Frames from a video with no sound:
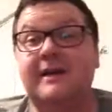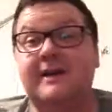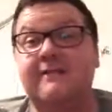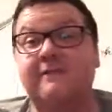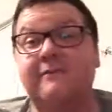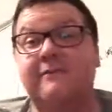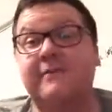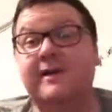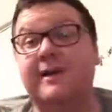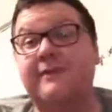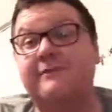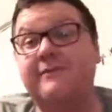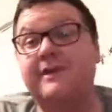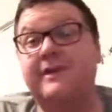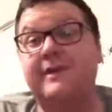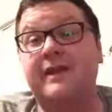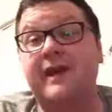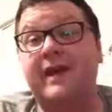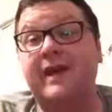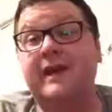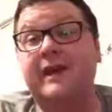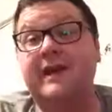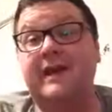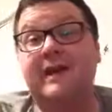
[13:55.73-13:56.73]
Everyone have a good
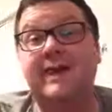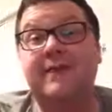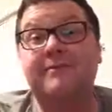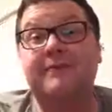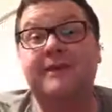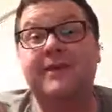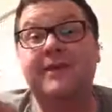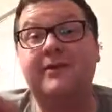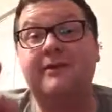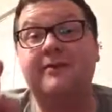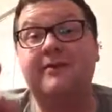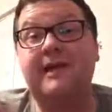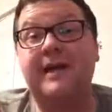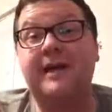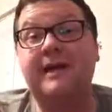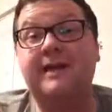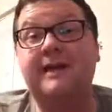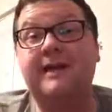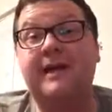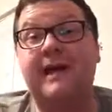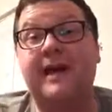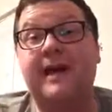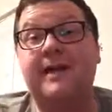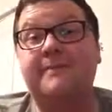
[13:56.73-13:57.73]
night, and I will see you
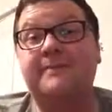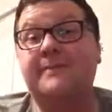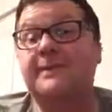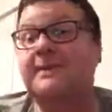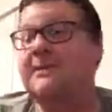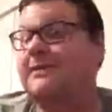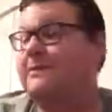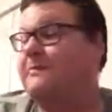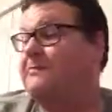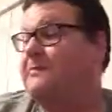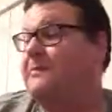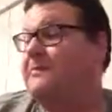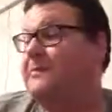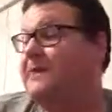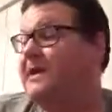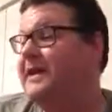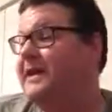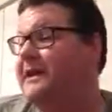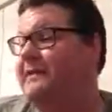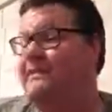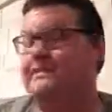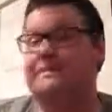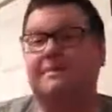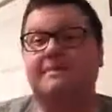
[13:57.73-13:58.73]
next time when we
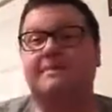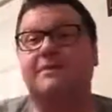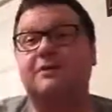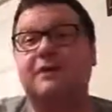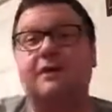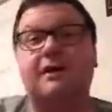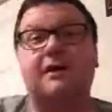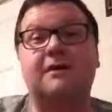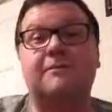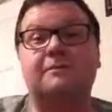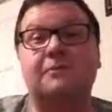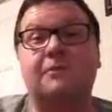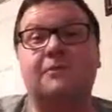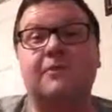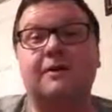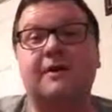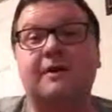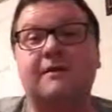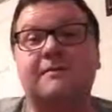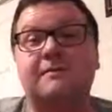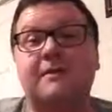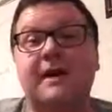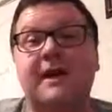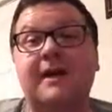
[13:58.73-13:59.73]
get cardboard
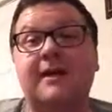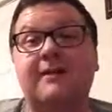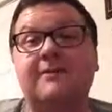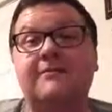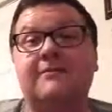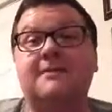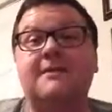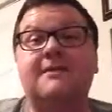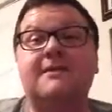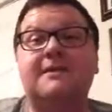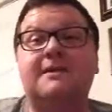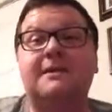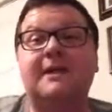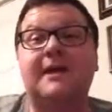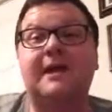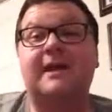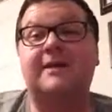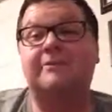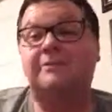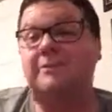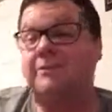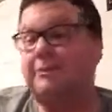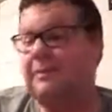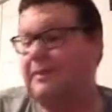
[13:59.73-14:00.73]
in the mail
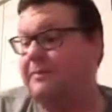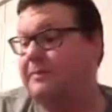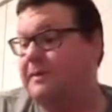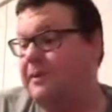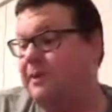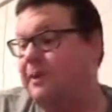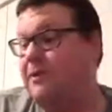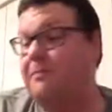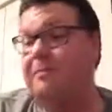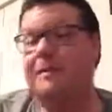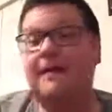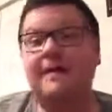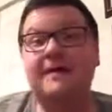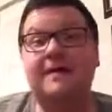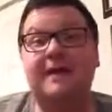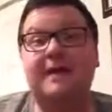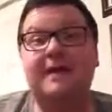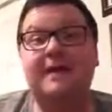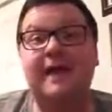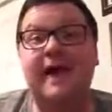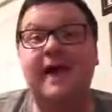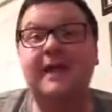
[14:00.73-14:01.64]
and we rip it open and